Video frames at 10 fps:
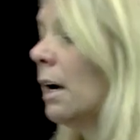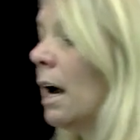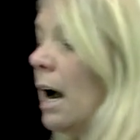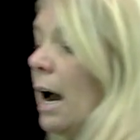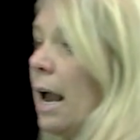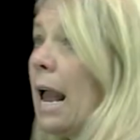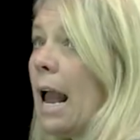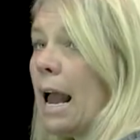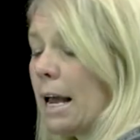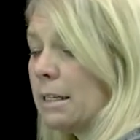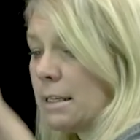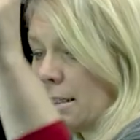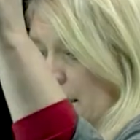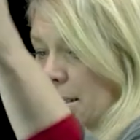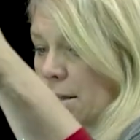Uh, and
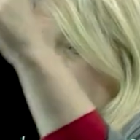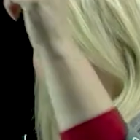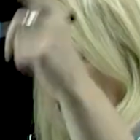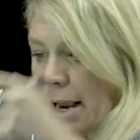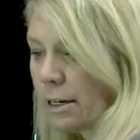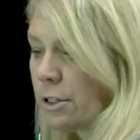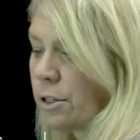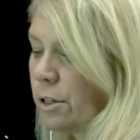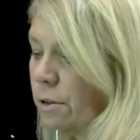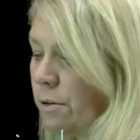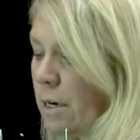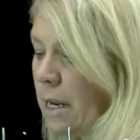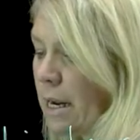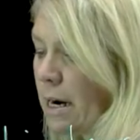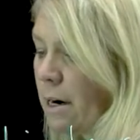since it's the magnitude
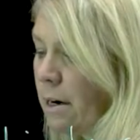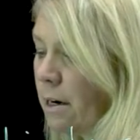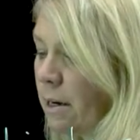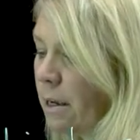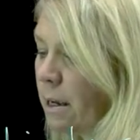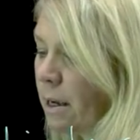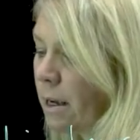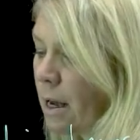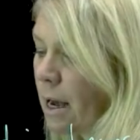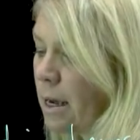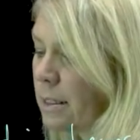here, uh,